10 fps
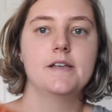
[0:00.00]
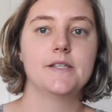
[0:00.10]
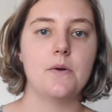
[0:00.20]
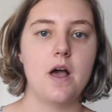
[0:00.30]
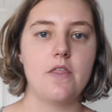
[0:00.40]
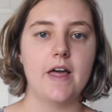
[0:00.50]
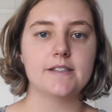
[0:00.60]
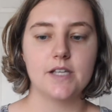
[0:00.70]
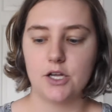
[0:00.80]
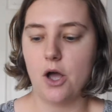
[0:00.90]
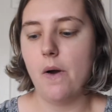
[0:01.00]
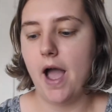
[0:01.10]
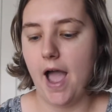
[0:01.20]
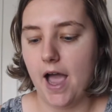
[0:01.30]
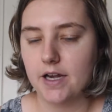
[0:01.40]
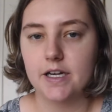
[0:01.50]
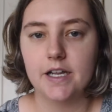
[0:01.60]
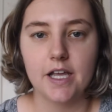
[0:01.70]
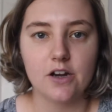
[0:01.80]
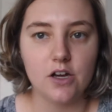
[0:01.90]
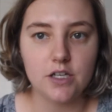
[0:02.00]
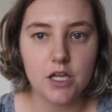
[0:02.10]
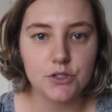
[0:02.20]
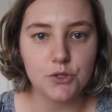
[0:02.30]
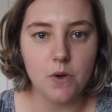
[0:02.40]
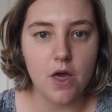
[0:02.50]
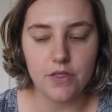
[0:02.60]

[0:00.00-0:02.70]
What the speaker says: So let's go ahead and get on to